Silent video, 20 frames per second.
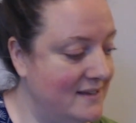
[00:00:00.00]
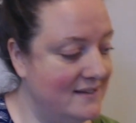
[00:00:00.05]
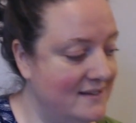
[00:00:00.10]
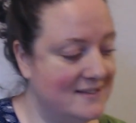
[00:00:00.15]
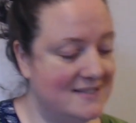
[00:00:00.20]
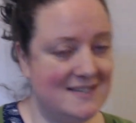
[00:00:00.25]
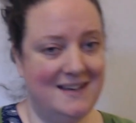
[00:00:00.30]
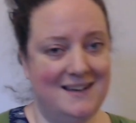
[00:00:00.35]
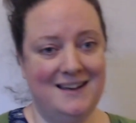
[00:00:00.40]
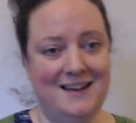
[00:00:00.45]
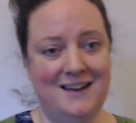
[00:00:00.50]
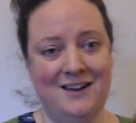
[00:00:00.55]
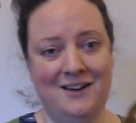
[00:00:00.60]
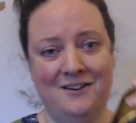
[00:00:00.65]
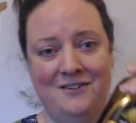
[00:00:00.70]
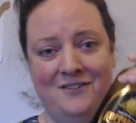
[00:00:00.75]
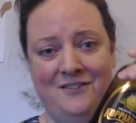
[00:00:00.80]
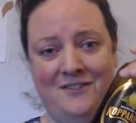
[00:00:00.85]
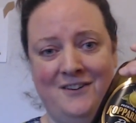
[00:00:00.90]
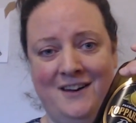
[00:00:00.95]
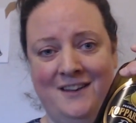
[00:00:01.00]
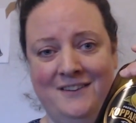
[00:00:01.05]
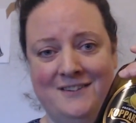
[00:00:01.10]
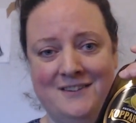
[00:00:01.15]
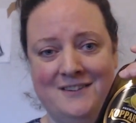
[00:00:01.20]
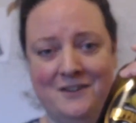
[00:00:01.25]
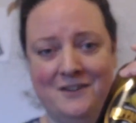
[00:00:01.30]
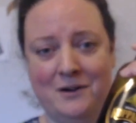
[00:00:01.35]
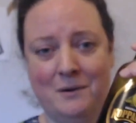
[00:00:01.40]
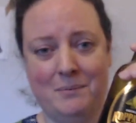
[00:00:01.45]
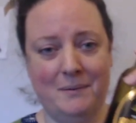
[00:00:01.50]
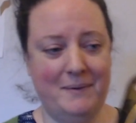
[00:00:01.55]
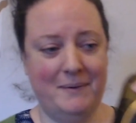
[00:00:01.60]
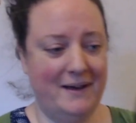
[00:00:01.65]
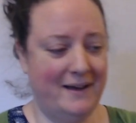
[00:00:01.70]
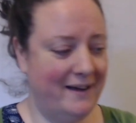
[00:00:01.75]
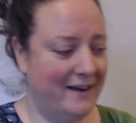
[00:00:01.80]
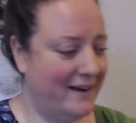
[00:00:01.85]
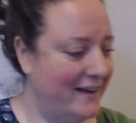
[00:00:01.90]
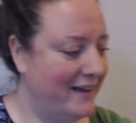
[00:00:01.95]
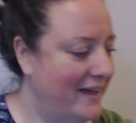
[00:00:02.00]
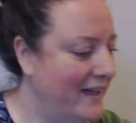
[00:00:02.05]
It's a fancy Copperbow